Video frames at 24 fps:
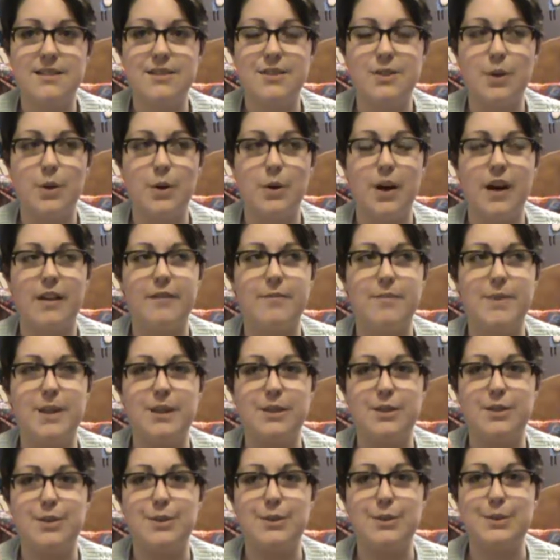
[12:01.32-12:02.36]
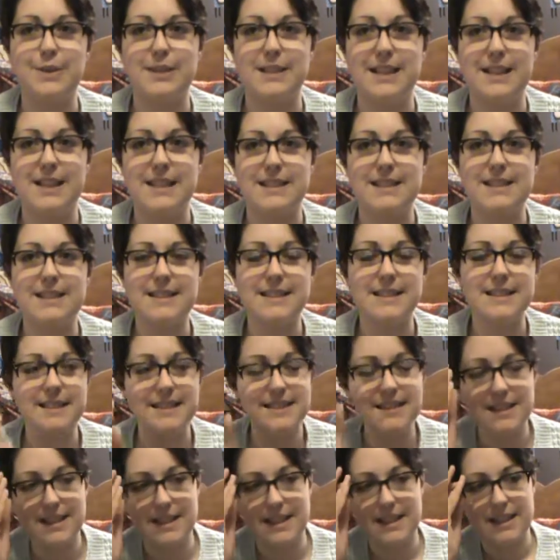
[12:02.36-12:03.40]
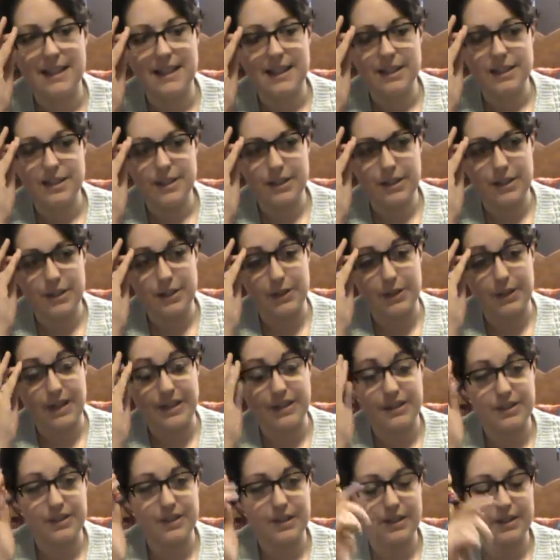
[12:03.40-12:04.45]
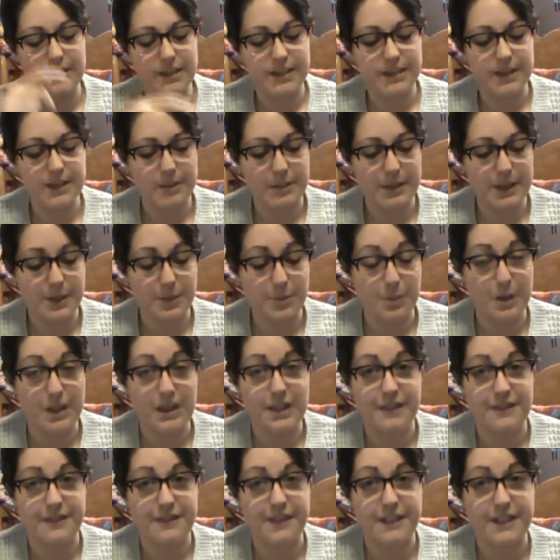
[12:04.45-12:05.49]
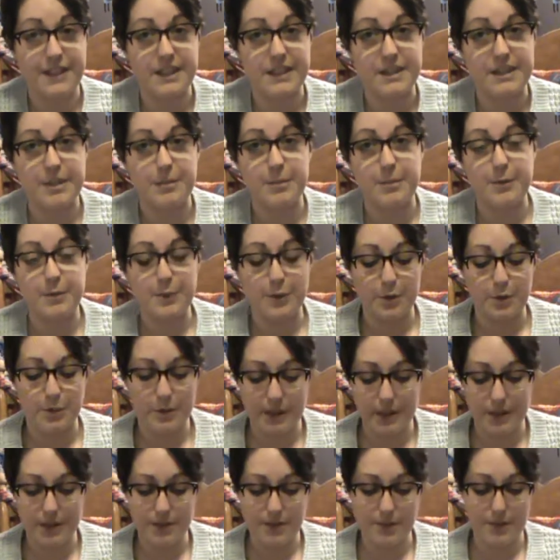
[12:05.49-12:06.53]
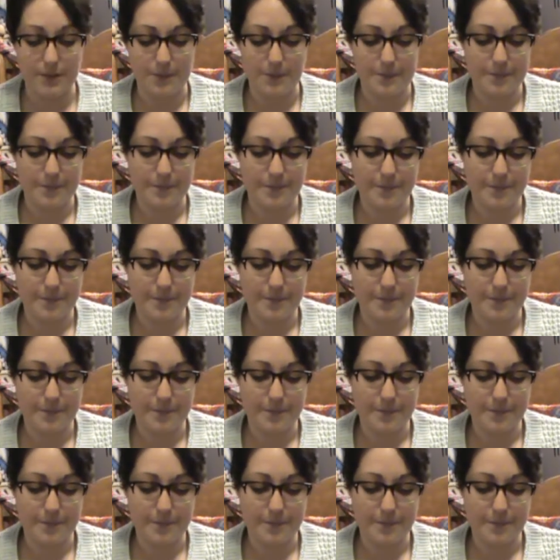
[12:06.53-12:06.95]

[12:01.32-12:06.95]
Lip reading: So I've been to 2 classes. So I started at week 1 and finished it before week 2.